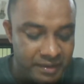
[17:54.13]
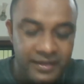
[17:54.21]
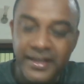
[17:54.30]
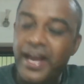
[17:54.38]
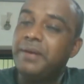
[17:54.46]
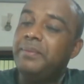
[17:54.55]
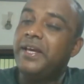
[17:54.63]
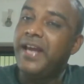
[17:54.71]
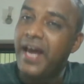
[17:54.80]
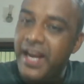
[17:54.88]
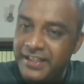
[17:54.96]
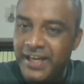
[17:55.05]
can be
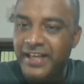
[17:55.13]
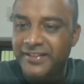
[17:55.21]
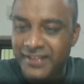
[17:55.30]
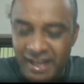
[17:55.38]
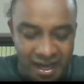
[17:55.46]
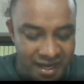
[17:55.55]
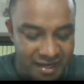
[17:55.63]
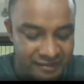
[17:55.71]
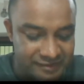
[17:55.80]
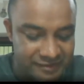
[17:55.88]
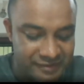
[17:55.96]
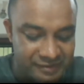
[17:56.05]
characterized
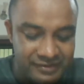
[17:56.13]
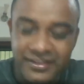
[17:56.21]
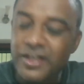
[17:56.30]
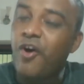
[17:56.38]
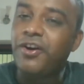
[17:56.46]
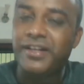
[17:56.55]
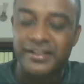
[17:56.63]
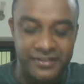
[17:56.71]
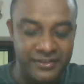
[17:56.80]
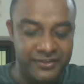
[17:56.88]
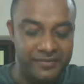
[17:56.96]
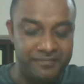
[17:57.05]
as the congress
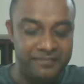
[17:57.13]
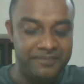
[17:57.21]
system.